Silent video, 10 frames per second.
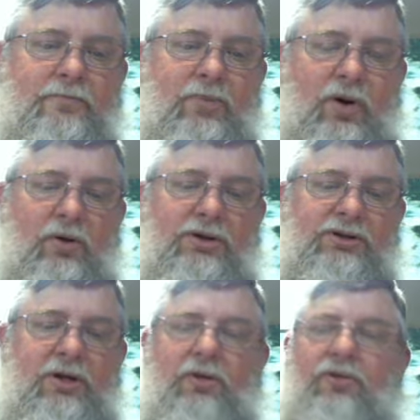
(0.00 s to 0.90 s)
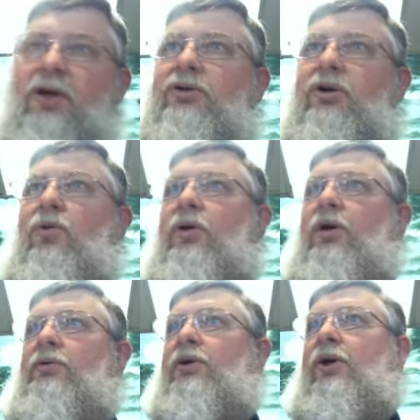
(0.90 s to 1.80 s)
they're going to see the things that are going
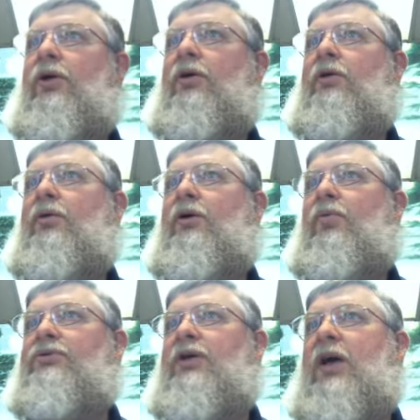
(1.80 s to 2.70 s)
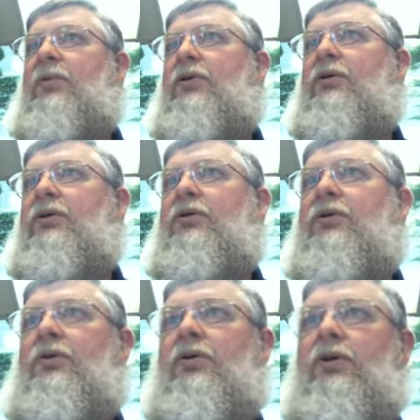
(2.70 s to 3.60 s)
on there and what's happened,
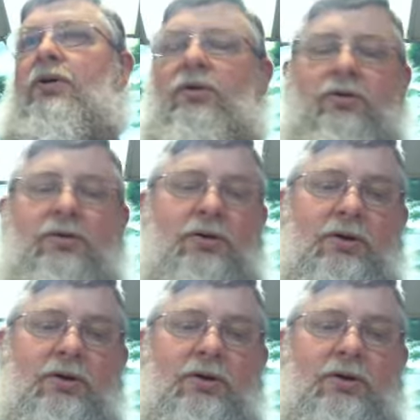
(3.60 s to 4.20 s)
and